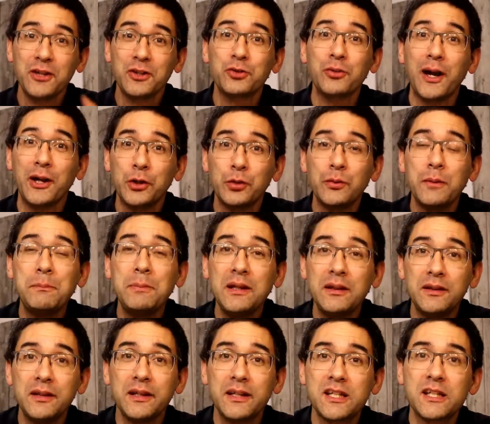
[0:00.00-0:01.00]
try to
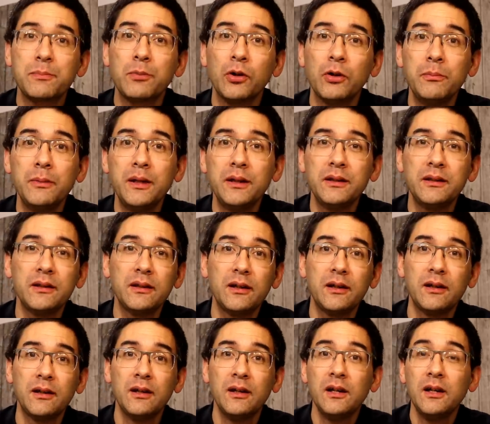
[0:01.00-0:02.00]
repeat the experiment,
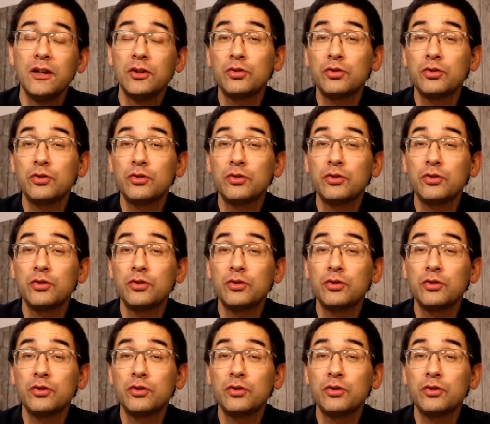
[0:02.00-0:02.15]
uh,